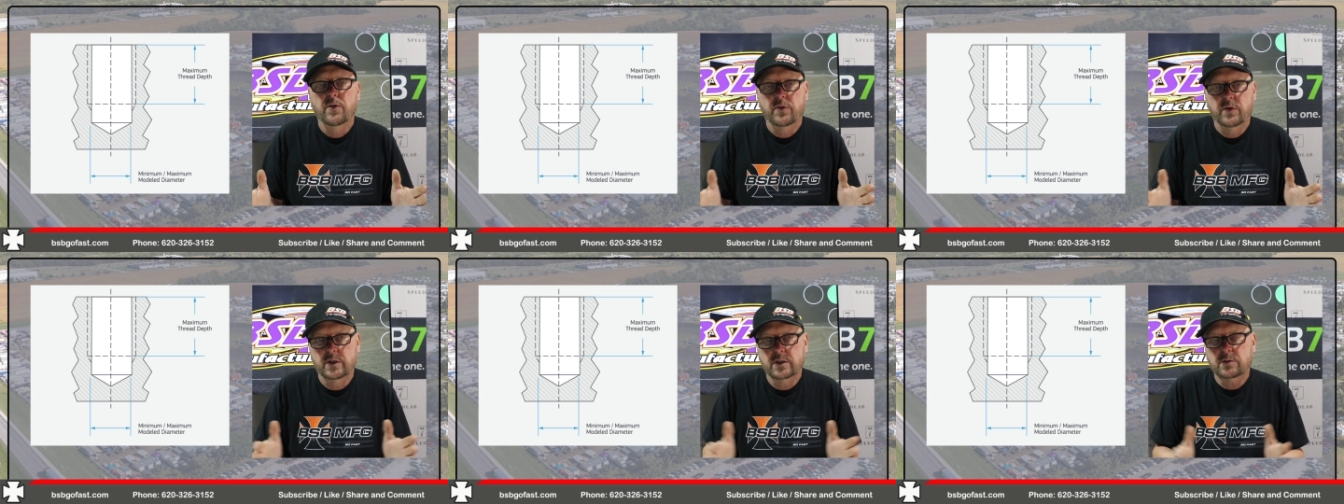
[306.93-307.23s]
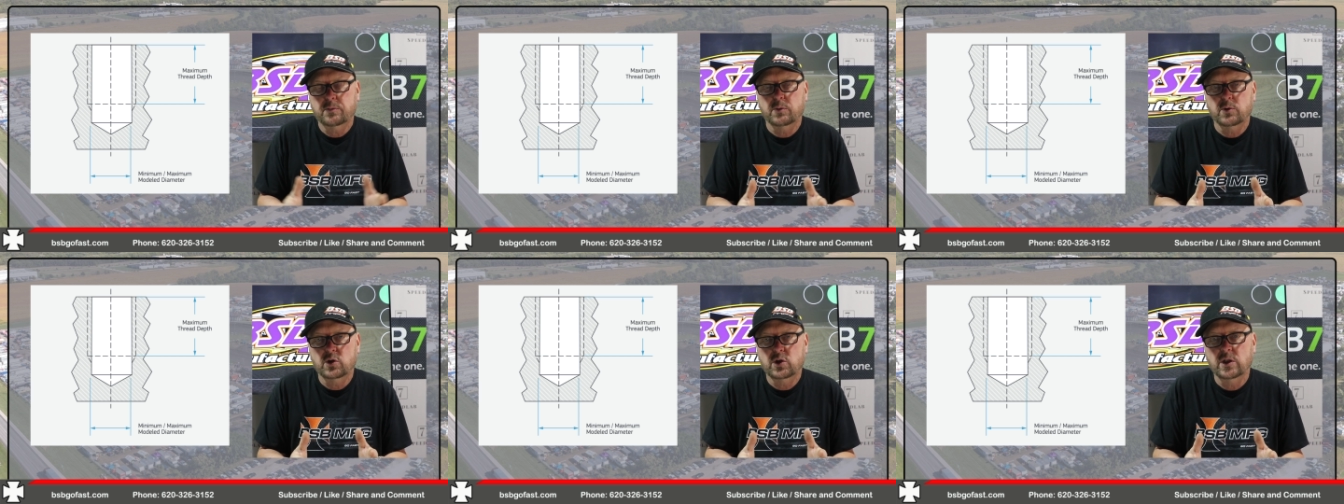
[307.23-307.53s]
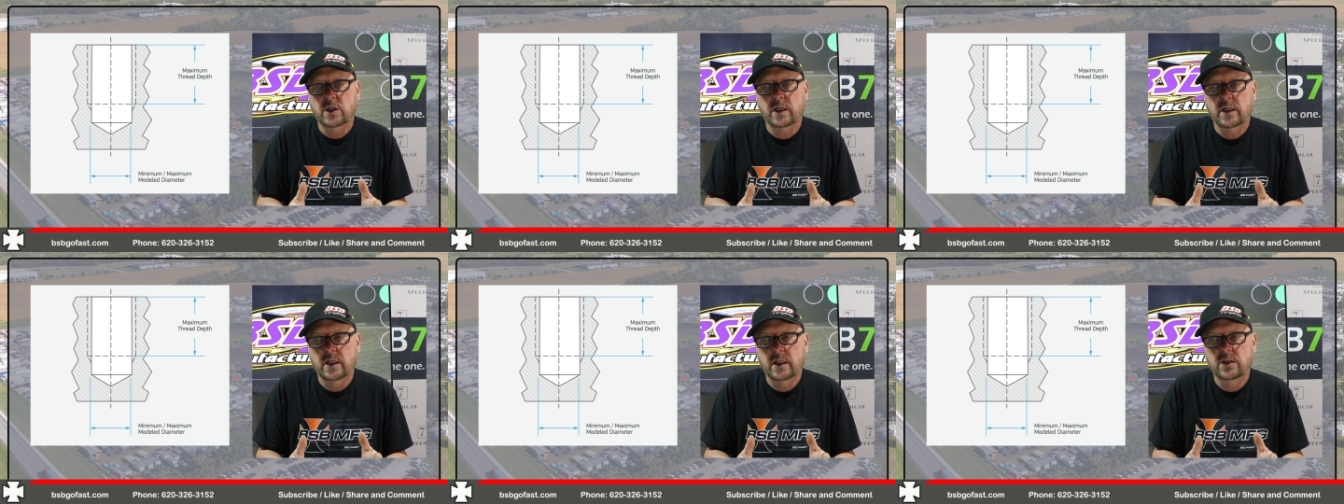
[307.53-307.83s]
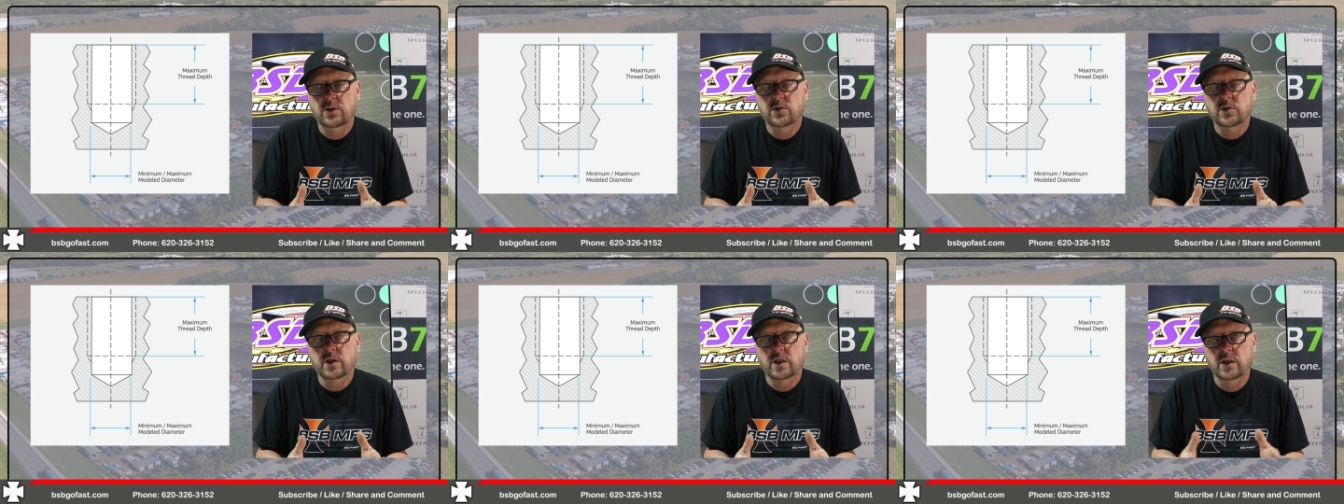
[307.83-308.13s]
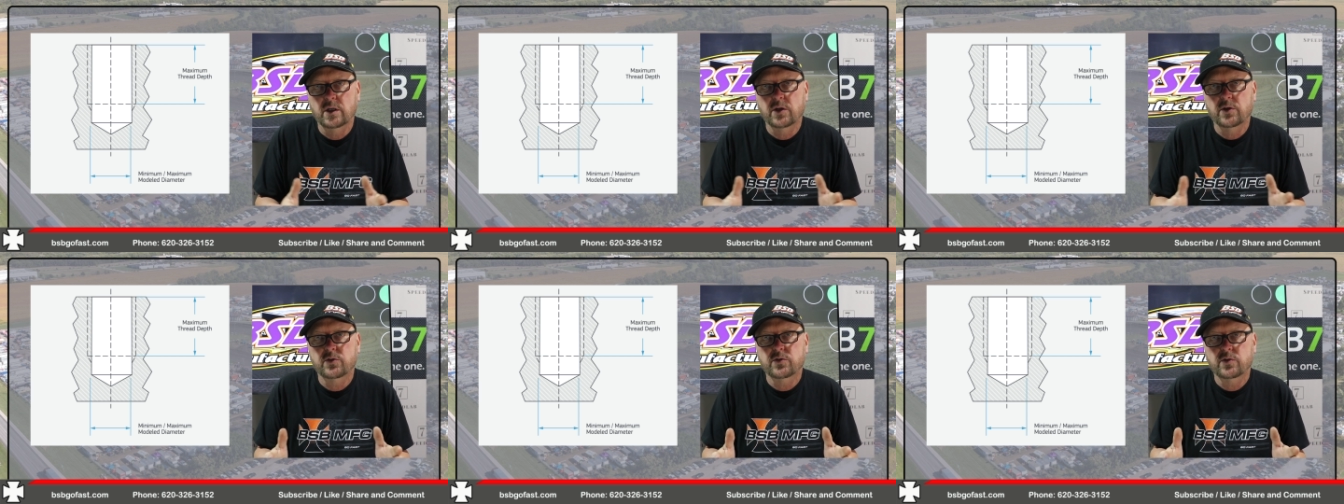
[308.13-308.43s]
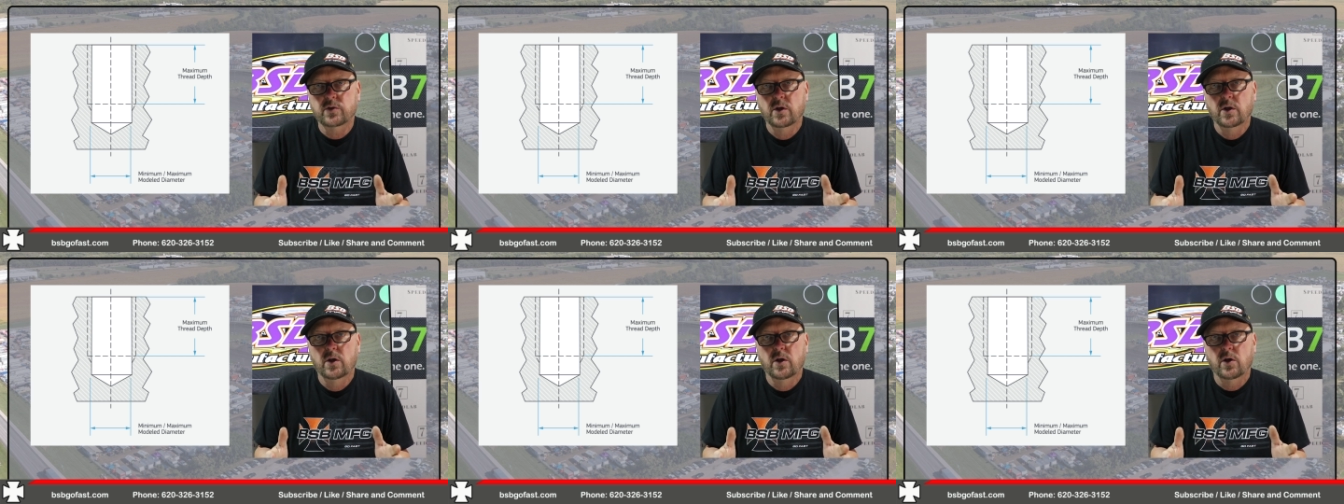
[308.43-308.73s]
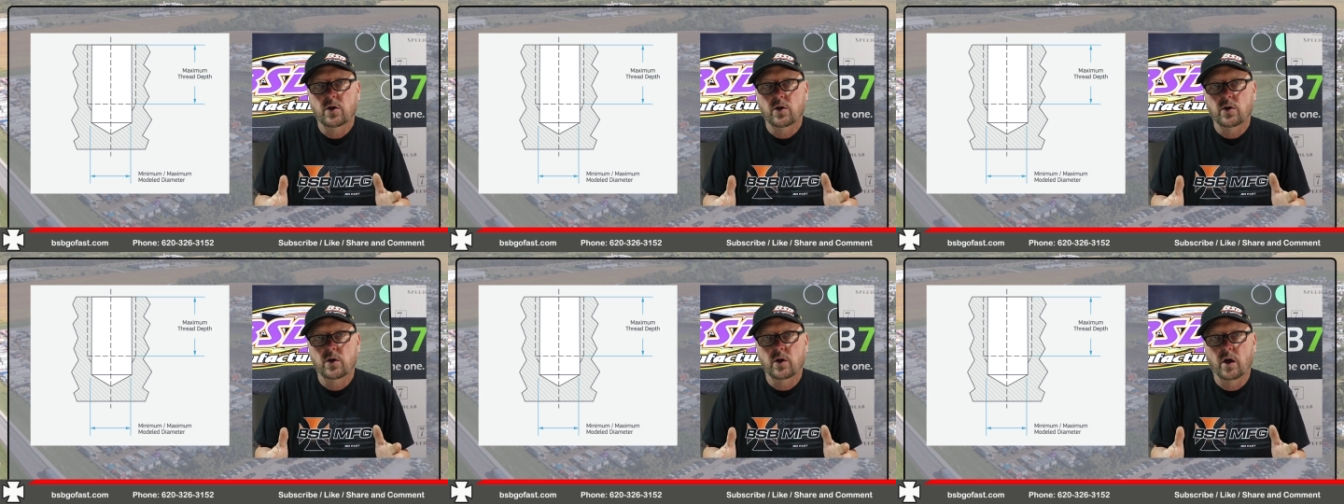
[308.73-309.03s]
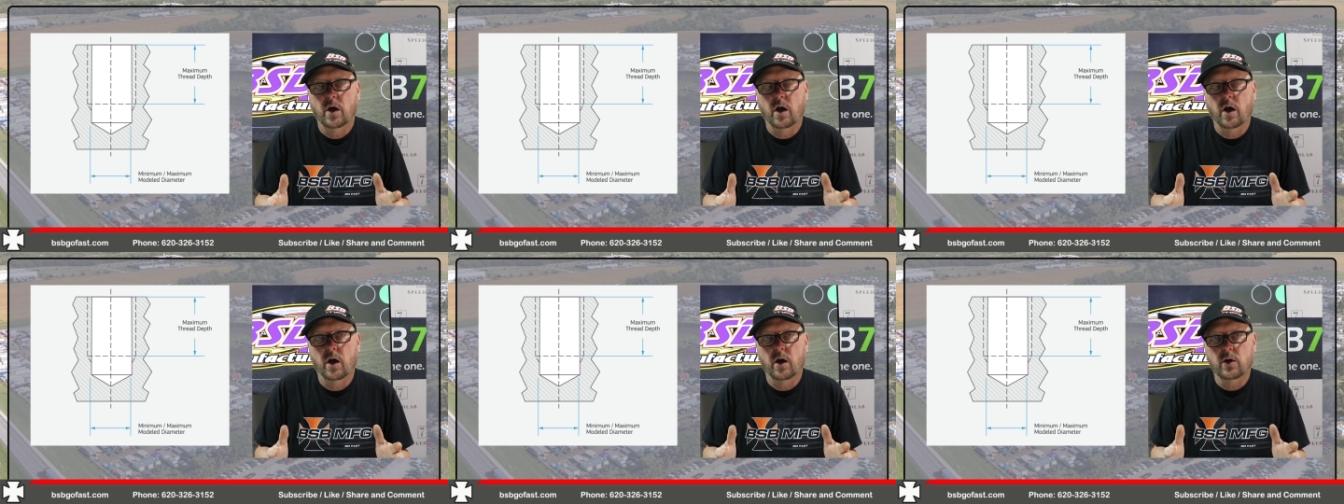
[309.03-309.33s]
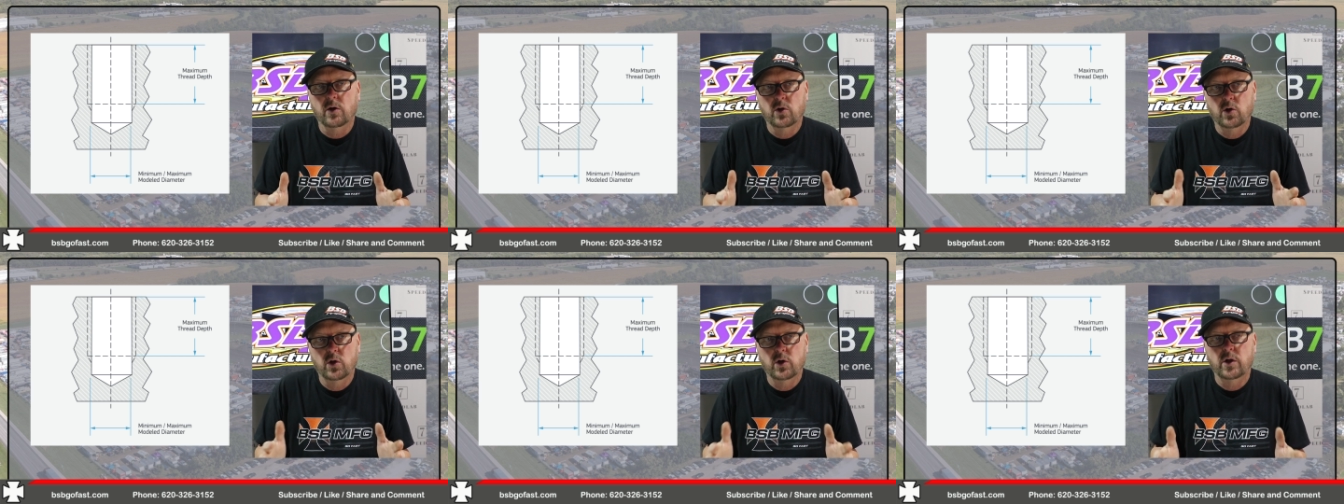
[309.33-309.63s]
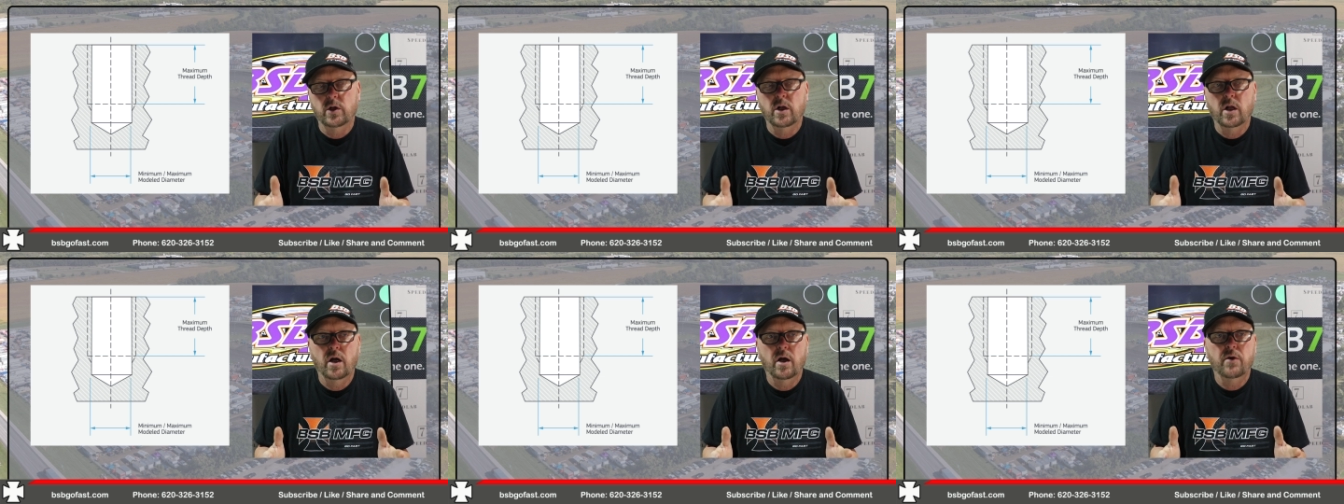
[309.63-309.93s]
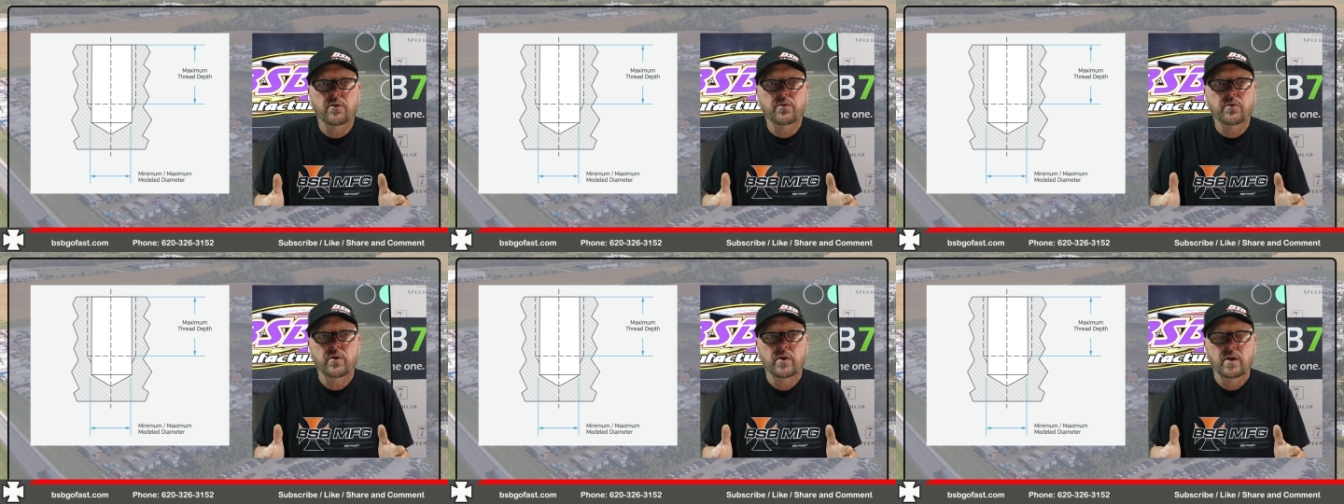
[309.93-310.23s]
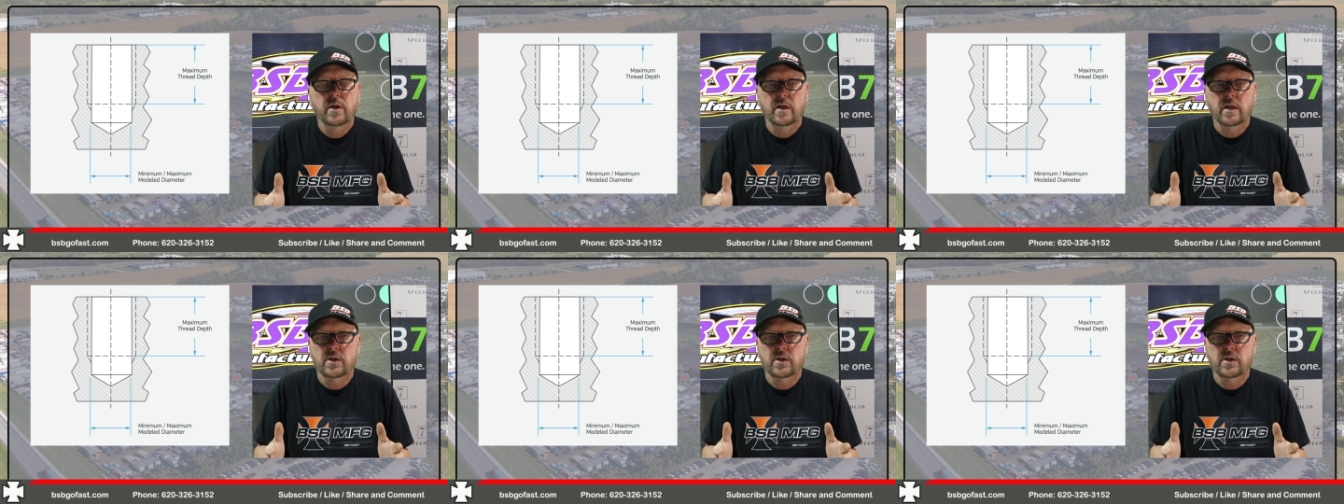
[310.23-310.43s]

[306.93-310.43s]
this percentage is uh, good enough.